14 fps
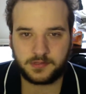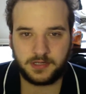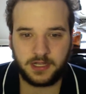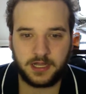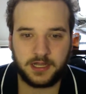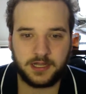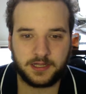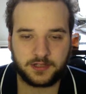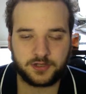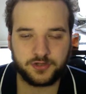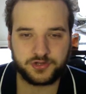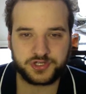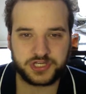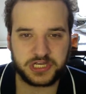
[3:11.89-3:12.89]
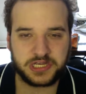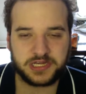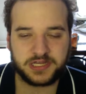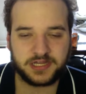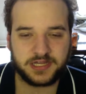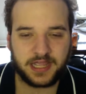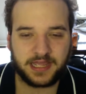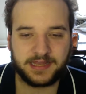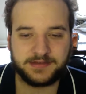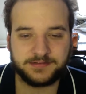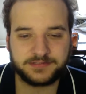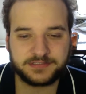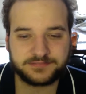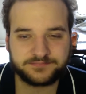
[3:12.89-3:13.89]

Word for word: uh, Kushina and